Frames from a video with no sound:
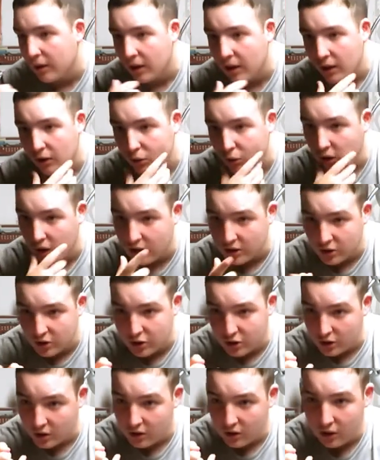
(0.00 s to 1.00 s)
my
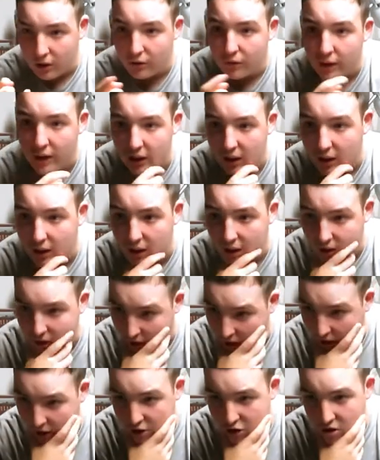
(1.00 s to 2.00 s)
roster of
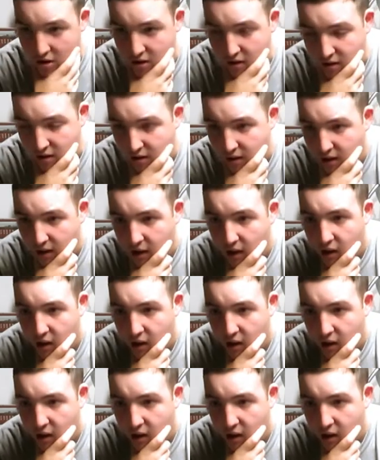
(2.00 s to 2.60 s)
engines.